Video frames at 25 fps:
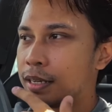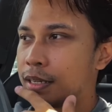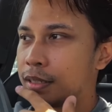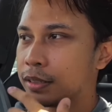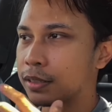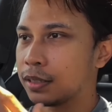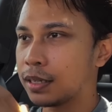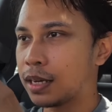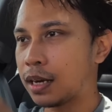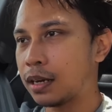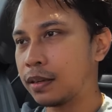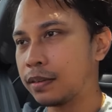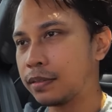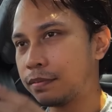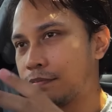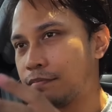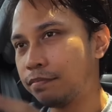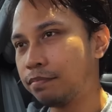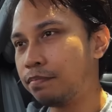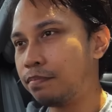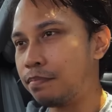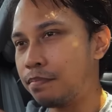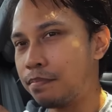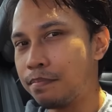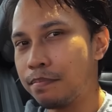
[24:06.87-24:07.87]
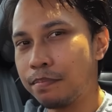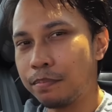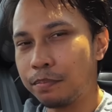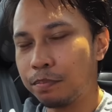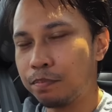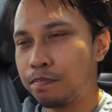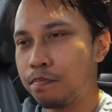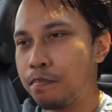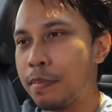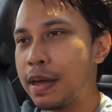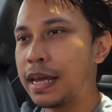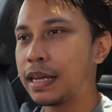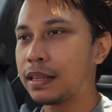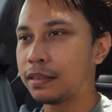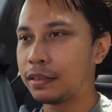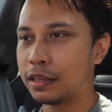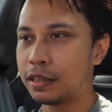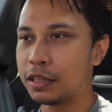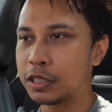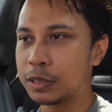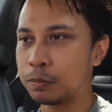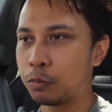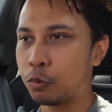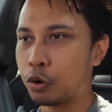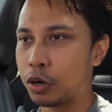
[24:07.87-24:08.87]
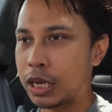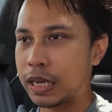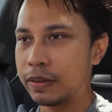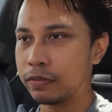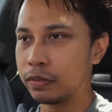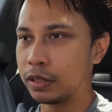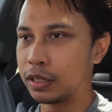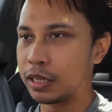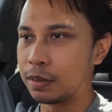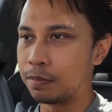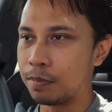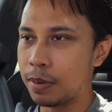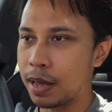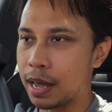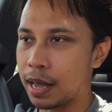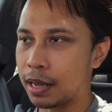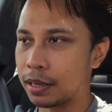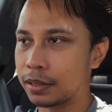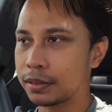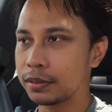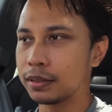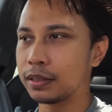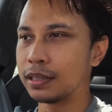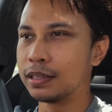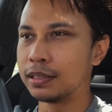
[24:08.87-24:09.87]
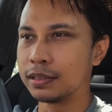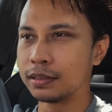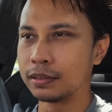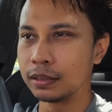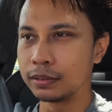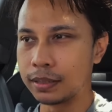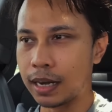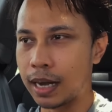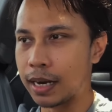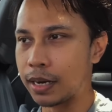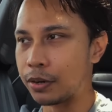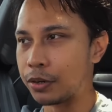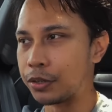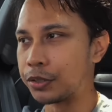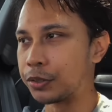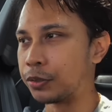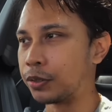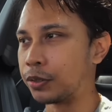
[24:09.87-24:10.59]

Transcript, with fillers: to kind of make things more evenly matched is the tires,